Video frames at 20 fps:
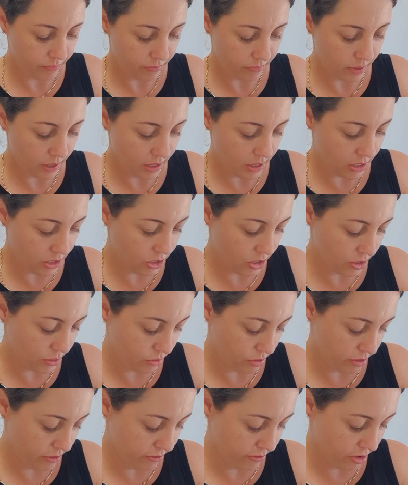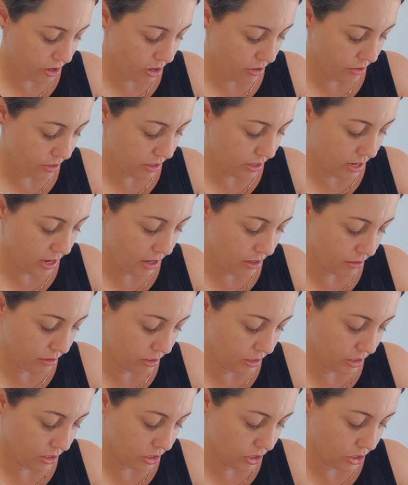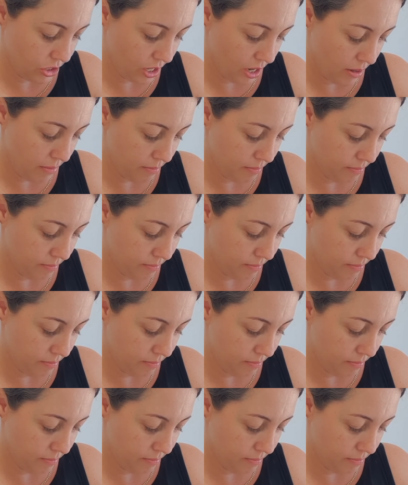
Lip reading: And you just want to file your nails into shape.